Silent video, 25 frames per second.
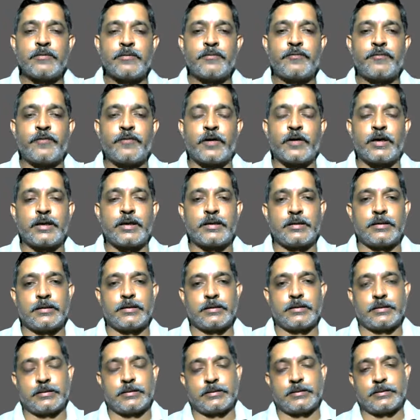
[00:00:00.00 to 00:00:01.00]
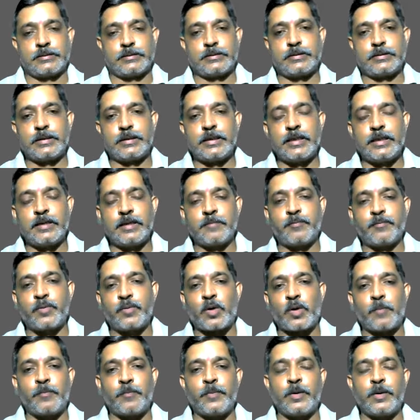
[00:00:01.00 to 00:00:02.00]
for running
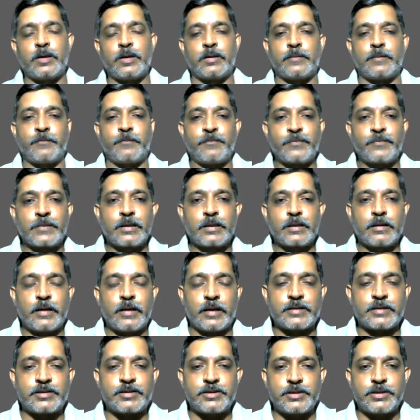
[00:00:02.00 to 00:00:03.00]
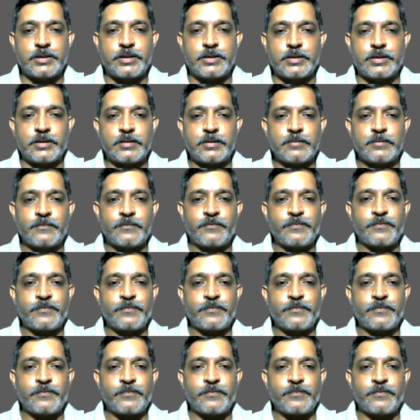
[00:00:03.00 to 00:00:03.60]
proper exchanges,